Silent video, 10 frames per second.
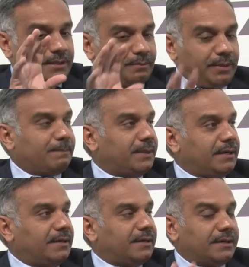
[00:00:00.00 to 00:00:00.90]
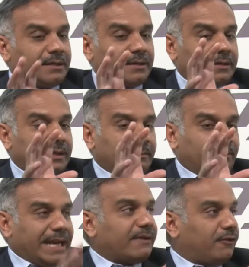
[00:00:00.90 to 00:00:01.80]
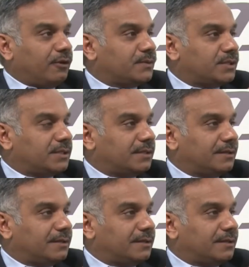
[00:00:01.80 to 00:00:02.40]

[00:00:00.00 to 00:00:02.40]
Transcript: people, platforms,